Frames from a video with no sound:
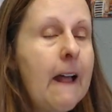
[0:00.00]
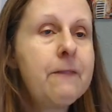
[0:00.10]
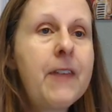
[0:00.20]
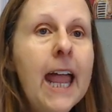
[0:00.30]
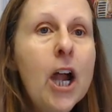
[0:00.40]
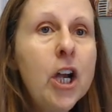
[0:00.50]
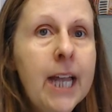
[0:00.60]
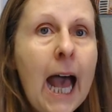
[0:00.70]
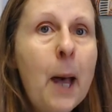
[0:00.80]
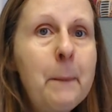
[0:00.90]
They are
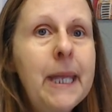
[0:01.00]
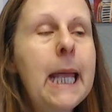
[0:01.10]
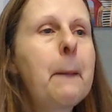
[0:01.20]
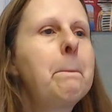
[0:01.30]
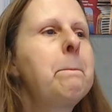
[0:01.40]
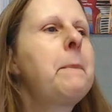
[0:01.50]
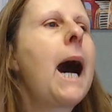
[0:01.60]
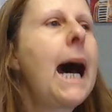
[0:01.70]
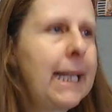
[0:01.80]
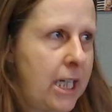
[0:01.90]
not being
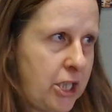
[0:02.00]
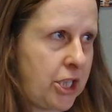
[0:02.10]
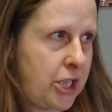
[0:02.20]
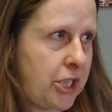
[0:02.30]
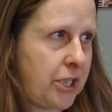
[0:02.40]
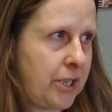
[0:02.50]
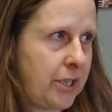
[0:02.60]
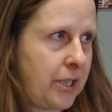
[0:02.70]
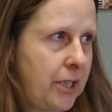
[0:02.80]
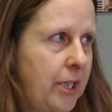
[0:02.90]
punished.
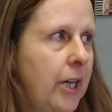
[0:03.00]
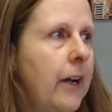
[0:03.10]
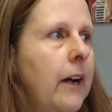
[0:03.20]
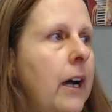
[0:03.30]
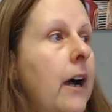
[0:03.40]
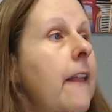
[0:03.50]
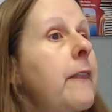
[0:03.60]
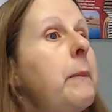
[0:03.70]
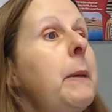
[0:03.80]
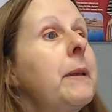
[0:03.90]
The
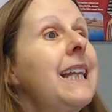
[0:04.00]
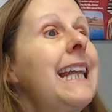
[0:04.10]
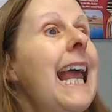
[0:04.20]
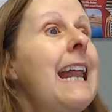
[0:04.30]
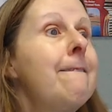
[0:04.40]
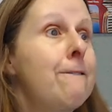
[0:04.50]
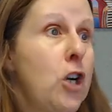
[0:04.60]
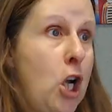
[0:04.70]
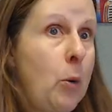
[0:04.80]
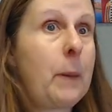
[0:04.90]
people in
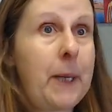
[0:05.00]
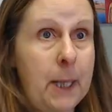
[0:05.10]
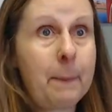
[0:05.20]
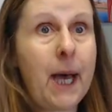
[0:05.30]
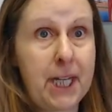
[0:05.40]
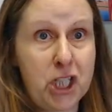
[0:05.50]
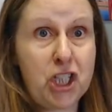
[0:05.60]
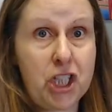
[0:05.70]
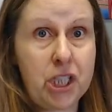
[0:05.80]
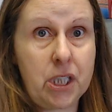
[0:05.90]
Inferno are being
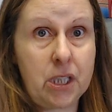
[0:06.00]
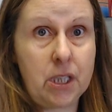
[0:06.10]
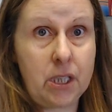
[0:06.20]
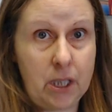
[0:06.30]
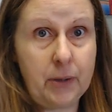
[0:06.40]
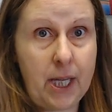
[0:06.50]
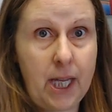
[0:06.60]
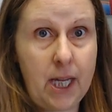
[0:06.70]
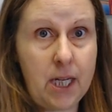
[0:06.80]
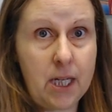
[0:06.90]
punished,
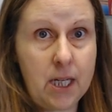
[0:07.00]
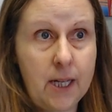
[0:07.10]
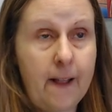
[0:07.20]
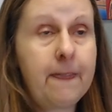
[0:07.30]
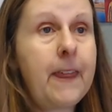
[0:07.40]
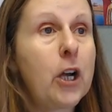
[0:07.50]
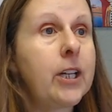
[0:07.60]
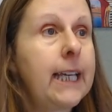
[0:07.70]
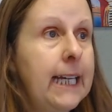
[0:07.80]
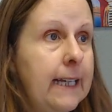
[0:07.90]
okay? They're
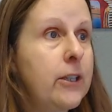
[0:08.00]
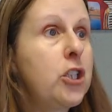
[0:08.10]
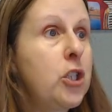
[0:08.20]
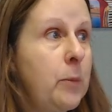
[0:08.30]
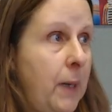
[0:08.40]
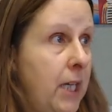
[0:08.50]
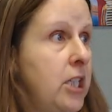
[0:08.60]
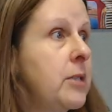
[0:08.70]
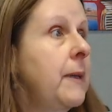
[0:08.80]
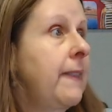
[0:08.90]
getting the due
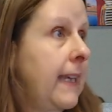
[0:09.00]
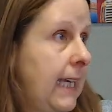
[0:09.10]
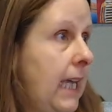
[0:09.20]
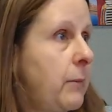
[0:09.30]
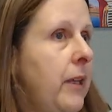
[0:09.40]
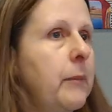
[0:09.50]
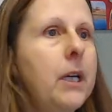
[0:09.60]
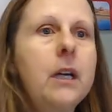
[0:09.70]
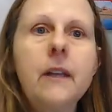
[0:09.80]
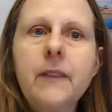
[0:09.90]
punishment that came on them.
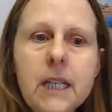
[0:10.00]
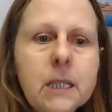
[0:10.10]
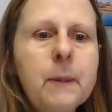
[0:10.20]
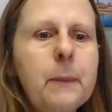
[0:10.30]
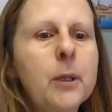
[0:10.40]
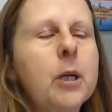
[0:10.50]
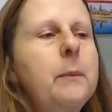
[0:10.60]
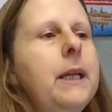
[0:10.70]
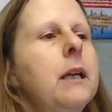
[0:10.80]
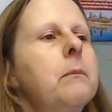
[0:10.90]
These people are
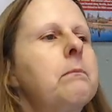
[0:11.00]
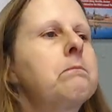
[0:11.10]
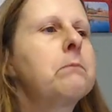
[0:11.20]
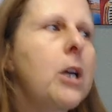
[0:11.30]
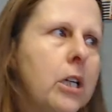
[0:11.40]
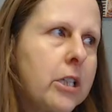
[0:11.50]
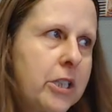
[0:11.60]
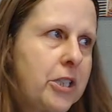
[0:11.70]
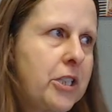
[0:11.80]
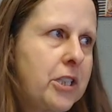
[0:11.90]
being
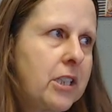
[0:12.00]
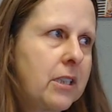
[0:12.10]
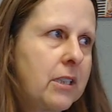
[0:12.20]
purged,